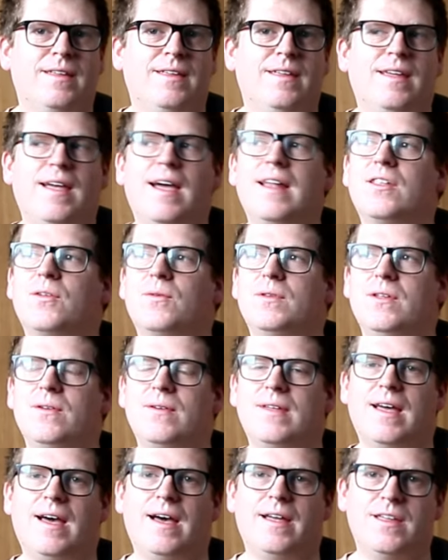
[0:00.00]
You get into a new
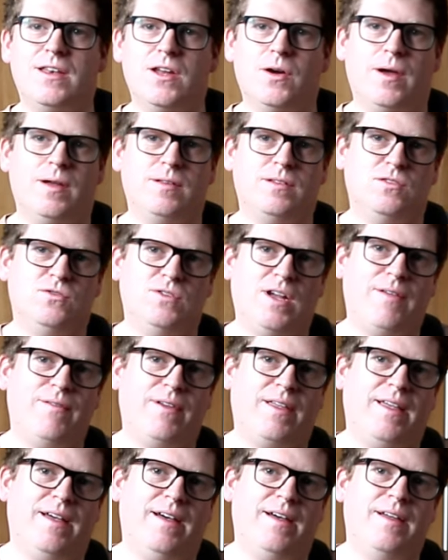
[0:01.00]
car, you know how to drive a
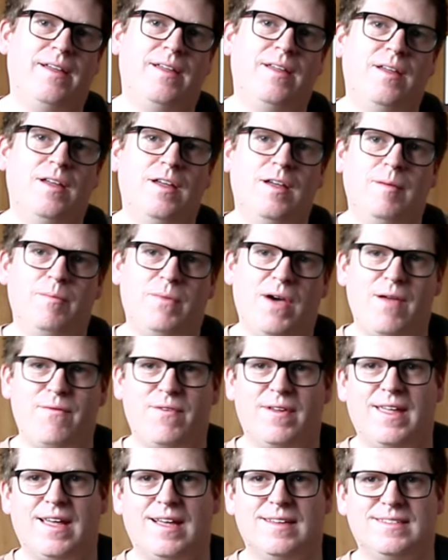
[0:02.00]
car, but
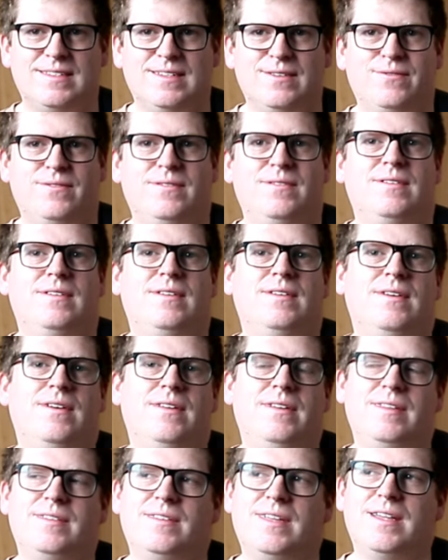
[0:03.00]
every car's different,
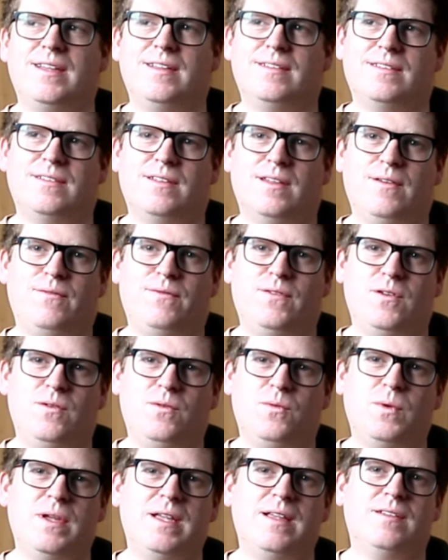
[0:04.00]
and it takes a
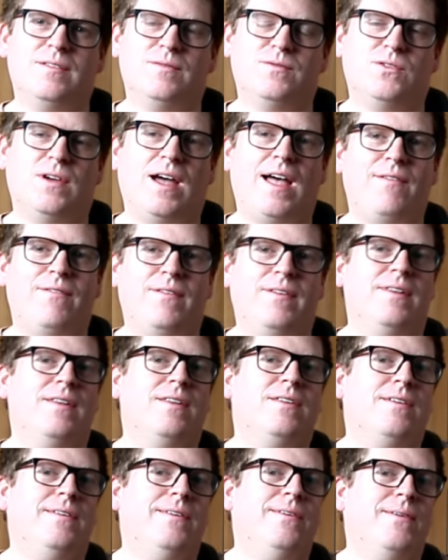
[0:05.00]
few weeks of driving
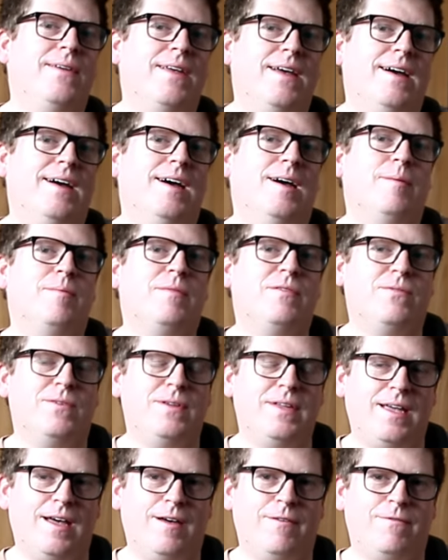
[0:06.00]
your new car before you get a